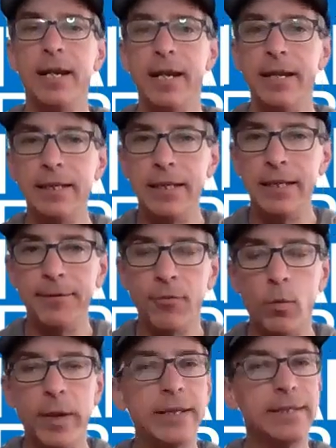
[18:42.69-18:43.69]
and
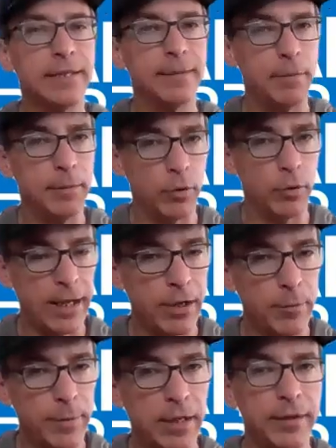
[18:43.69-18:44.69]
giveaways that people care
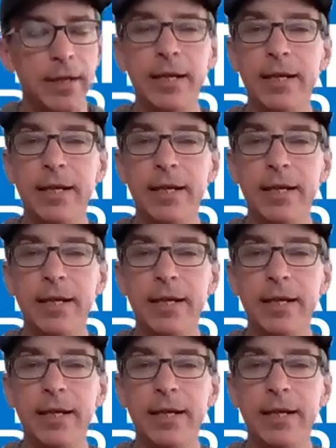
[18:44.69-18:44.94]
about,